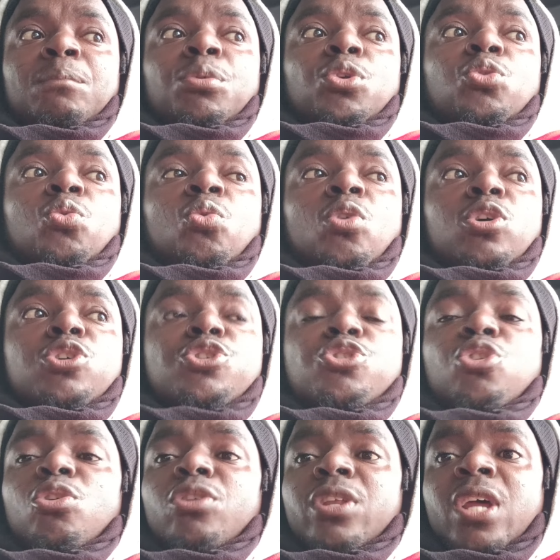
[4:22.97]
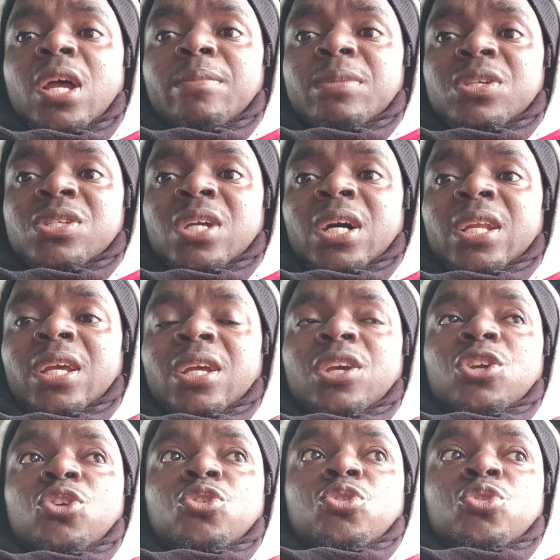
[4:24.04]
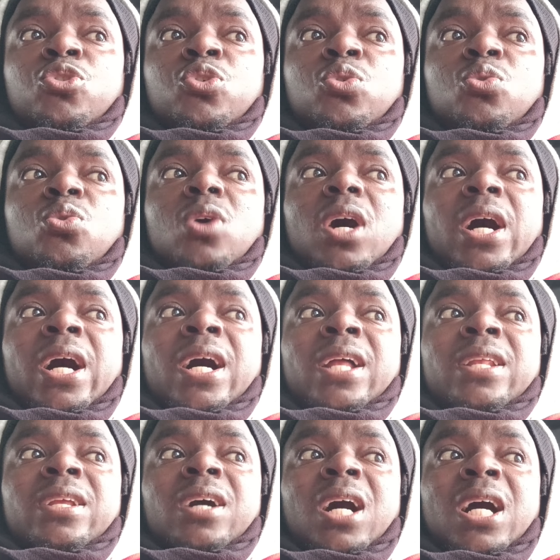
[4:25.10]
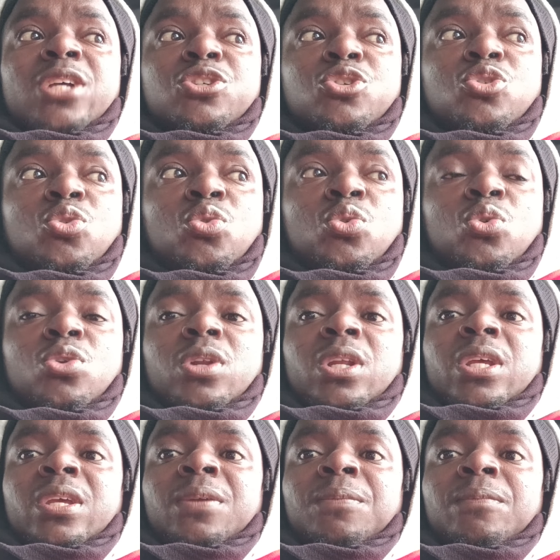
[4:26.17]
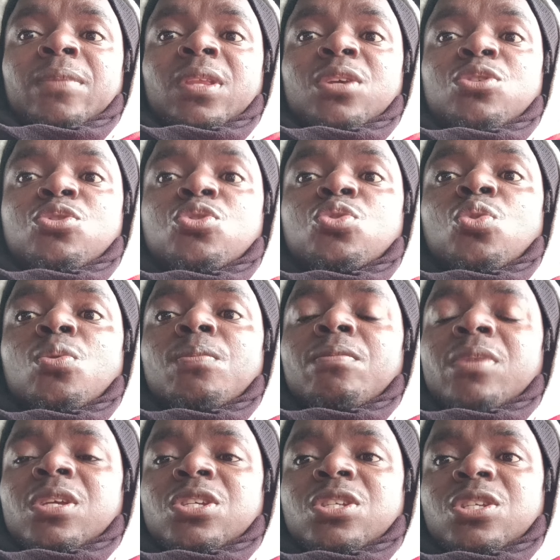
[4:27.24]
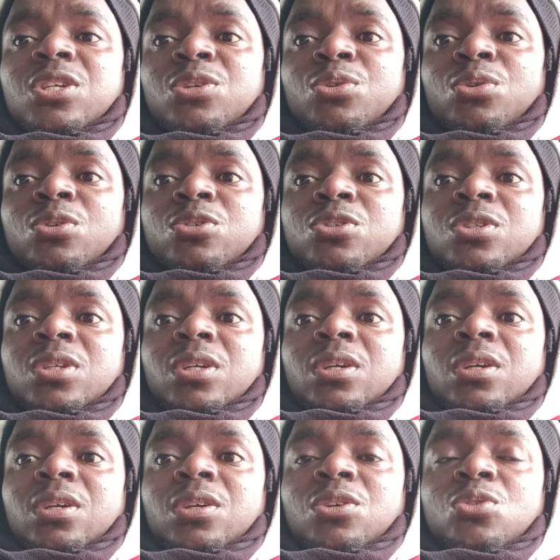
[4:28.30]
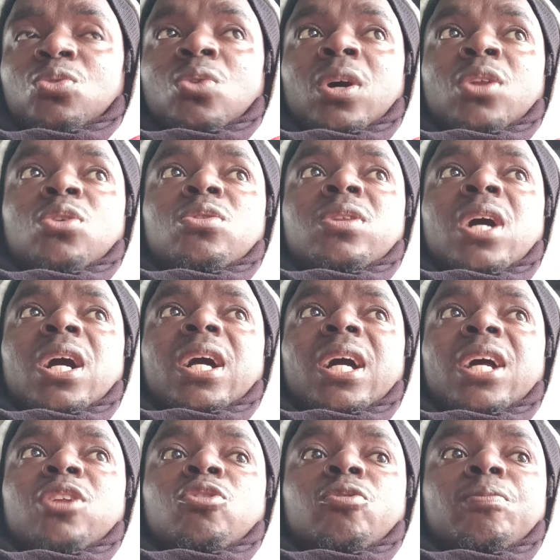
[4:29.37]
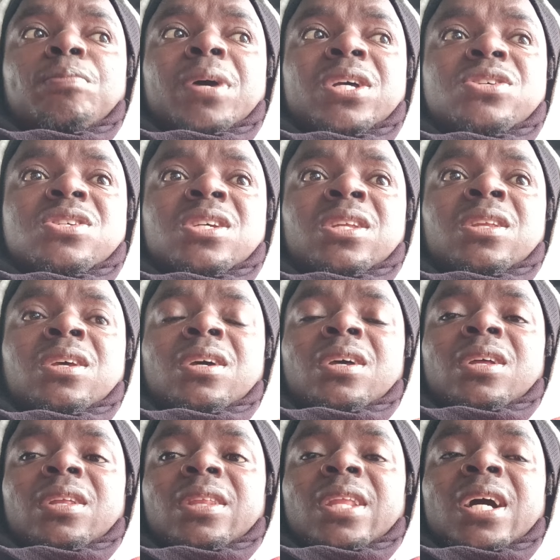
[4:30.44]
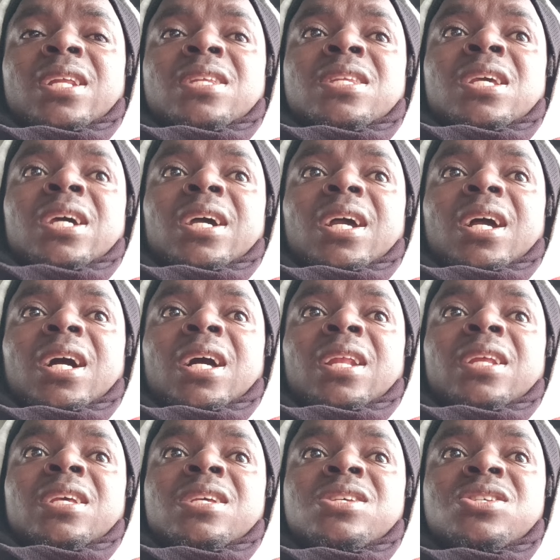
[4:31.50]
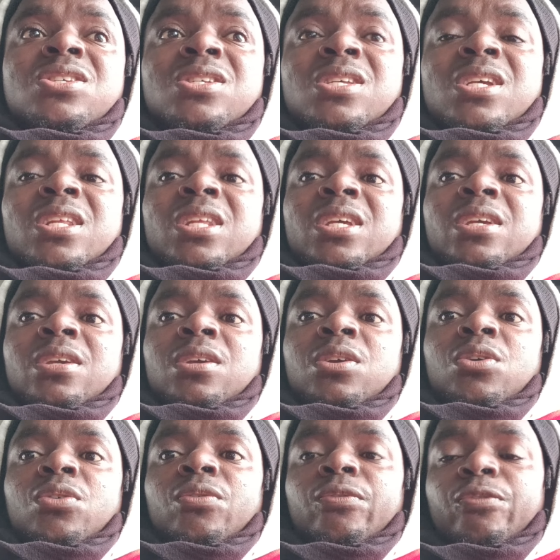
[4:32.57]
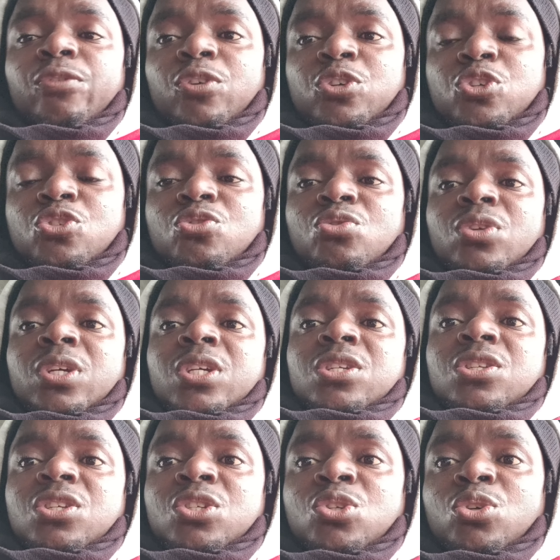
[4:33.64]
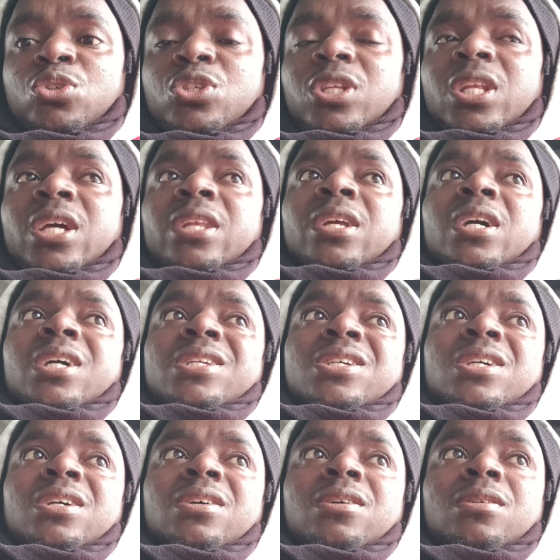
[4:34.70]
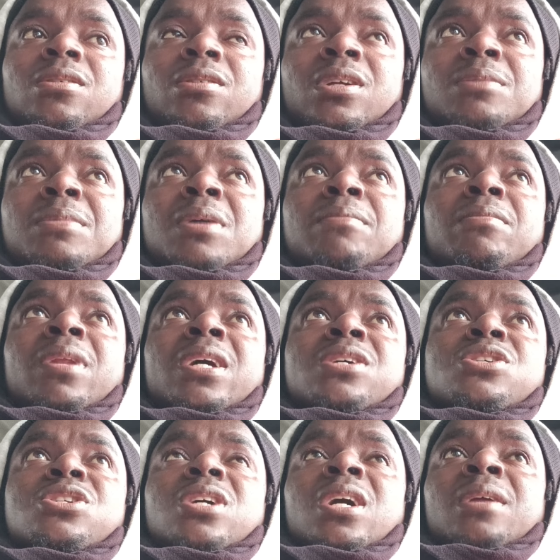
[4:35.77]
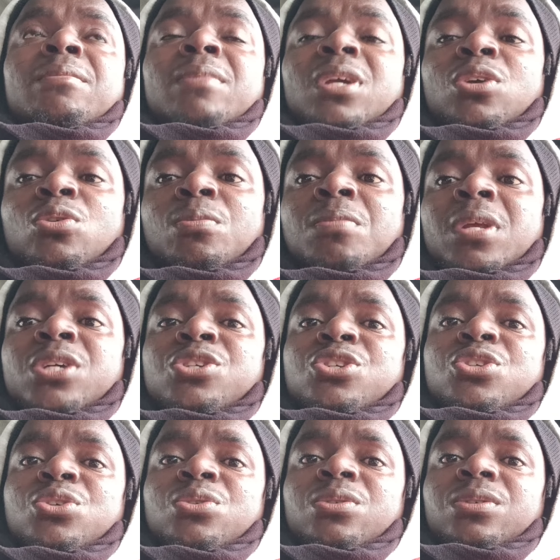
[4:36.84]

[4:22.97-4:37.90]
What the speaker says: But what shocked them is that you are absolutely so mysterious. You are not that kind of person that they can easily frustrate just like that. Remain blessed, and may God bless you.